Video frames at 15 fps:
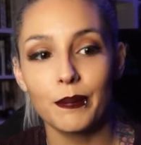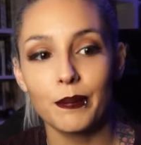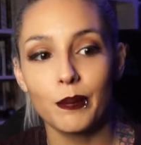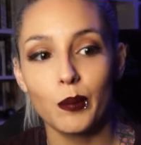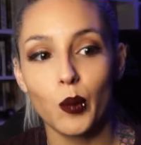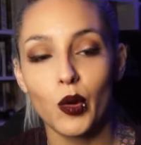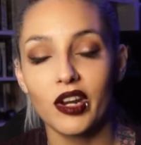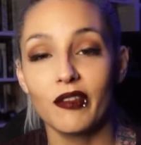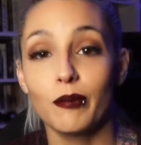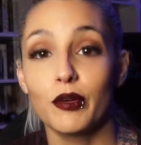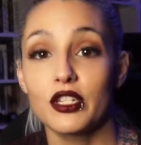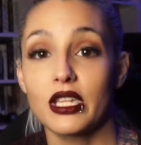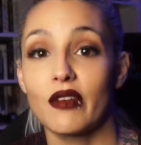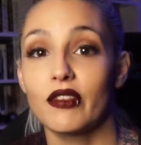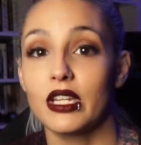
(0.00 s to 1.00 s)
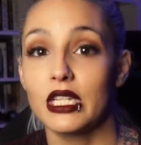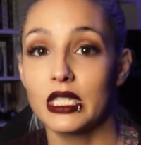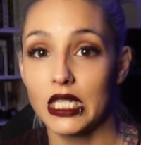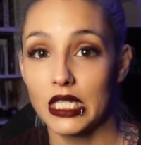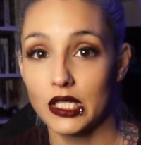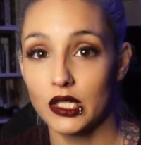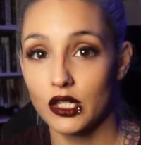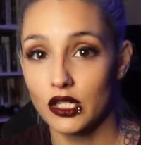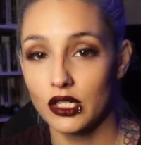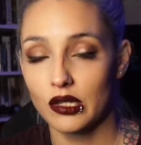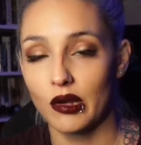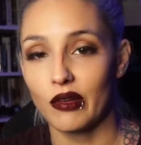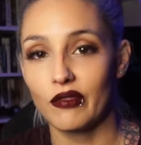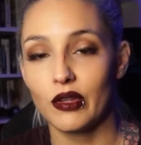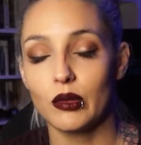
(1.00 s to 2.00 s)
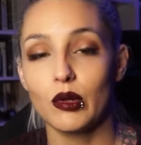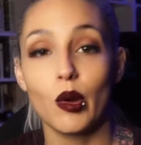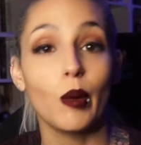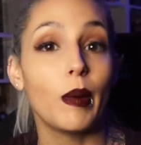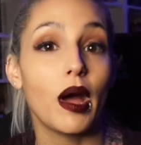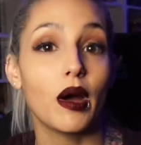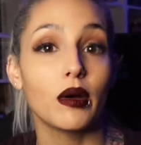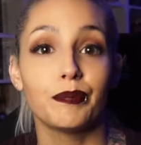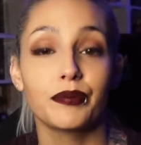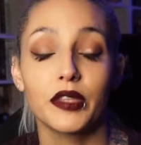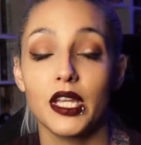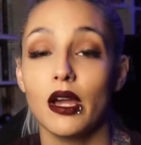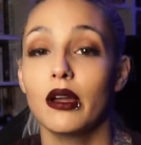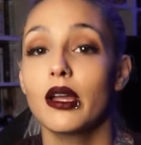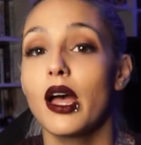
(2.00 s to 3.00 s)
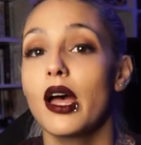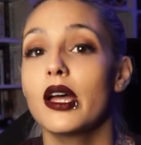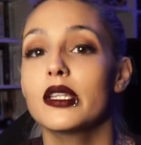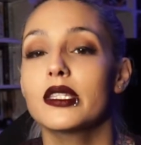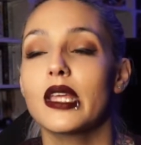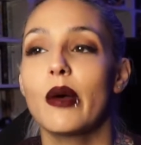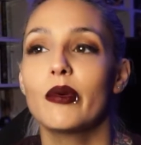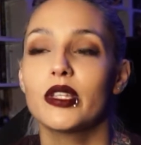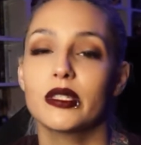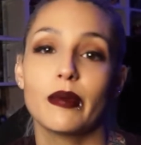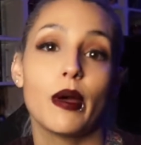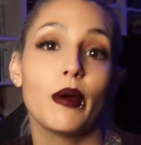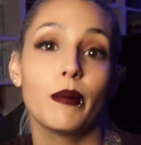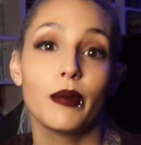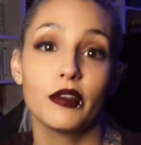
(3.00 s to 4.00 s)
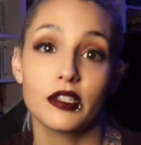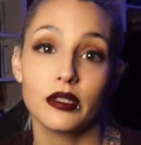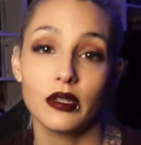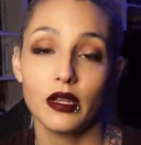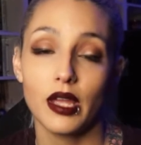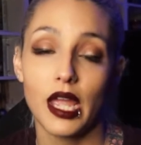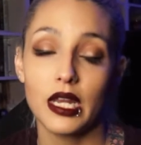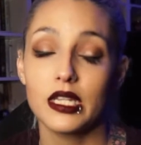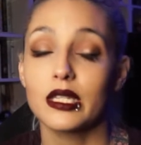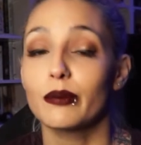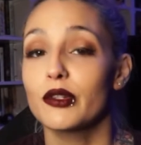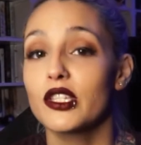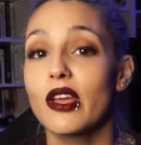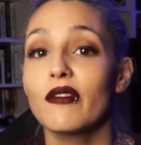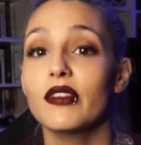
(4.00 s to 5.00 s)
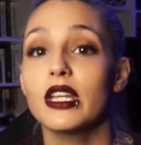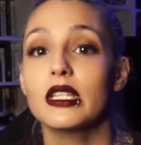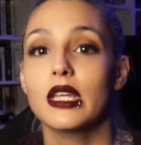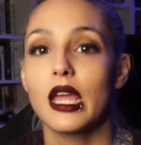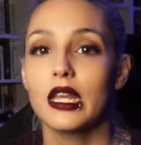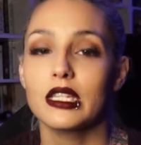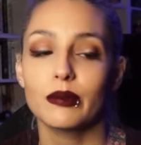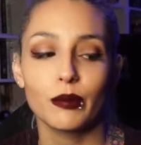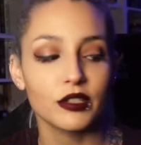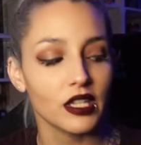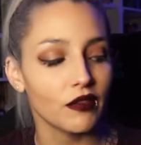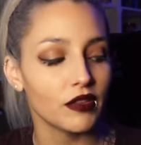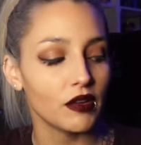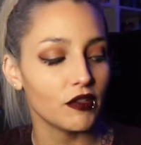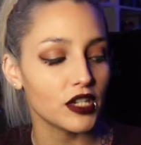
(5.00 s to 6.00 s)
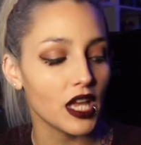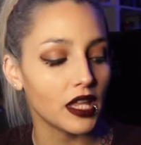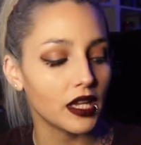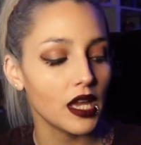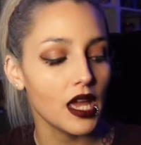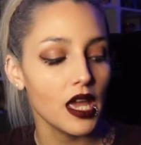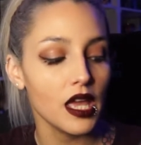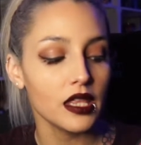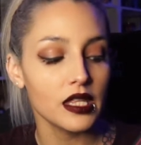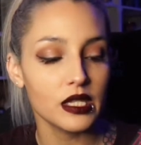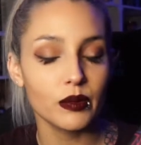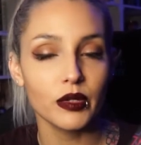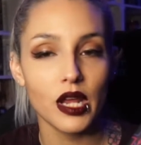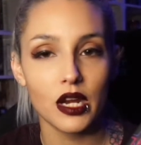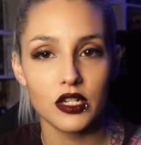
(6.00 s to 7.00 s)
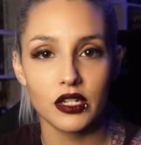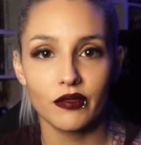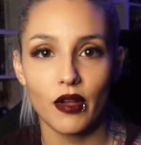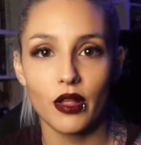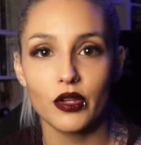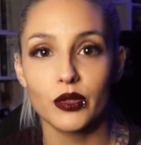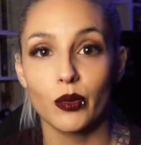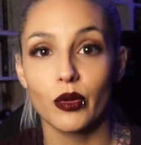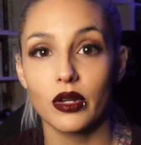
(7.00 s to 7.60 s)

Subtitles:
one of Persephone's sisters. So if you know about Neon Gods, that one's about Hades and Persephone. It's a Hades and Persephone retelling. This one actually follows one